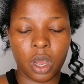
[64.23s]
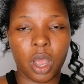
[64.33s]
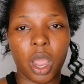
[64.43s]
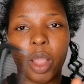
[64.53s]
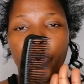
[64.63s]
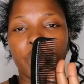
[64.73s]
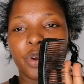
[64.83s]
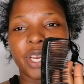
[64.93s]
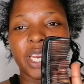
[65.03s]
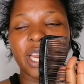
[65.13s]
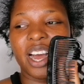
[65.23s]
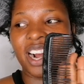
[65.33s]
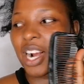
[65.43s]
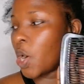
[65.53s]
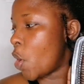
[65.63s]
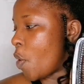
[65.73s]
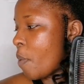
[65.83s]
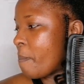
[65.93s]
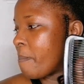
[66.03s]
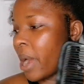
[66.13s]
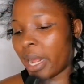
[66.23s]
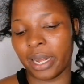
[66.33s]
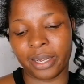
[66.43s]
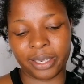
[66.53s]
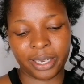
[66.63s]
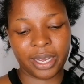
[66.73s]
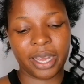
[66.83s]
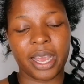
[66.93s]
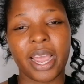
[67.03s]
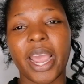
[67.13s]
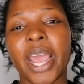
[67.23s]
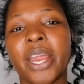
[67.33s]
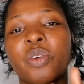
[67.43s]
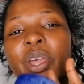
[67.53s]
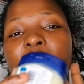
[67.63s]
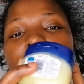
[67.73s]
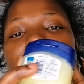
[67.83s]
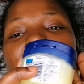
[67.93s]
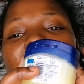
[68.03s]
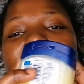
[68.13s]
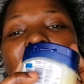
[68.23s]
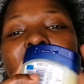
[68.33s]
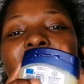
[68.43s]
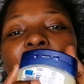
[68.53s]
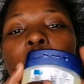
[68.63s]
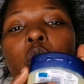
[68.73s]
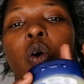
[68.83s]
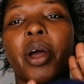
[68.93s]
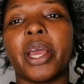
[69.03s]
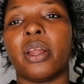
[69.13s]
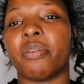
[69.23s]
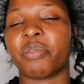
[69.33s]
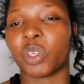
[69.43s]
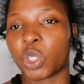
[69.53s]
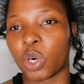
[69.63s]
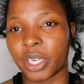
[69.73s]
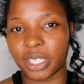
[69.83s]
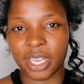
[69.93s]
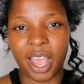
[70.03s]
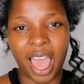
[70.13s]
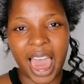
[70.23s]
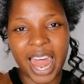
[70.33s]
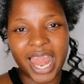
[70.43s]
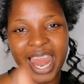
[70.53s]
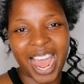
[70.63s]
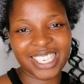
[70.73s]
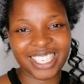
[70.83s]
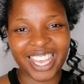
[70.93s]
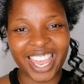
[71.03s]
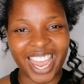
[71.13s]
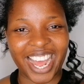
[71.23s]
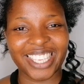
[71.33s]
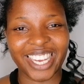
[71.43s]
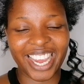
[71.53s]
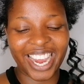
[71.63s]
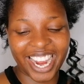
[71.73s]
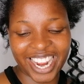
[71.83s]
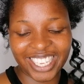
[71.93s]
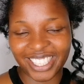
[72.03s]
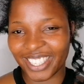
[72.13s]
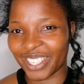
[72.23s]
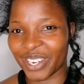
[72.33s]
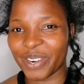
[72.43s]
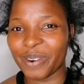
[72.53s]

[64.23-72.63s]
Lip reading: I think along the line the video I actually found my bigger one. You're going to need a comb, and you're going to need a hair cream of your choice. I'm using